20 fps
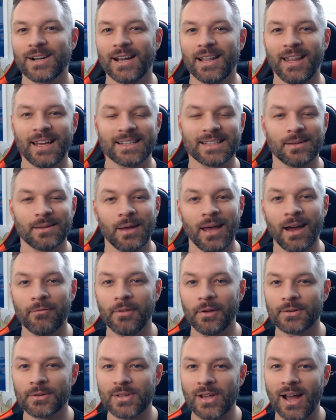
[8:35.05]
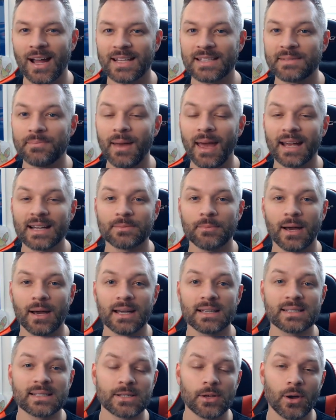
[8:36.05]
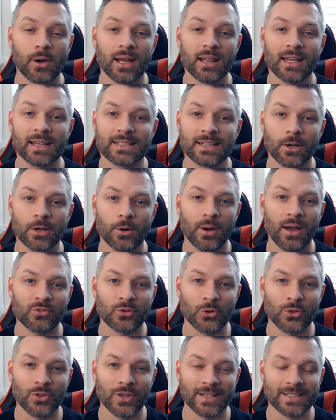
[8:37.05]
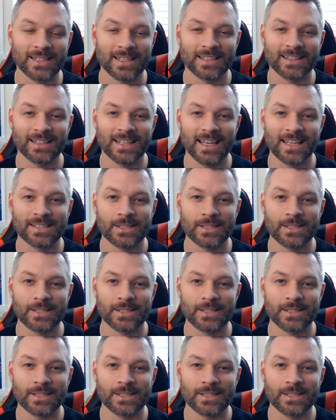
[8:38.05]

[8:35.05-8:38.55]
I like to have those odds maximized, so I like to go after things like this.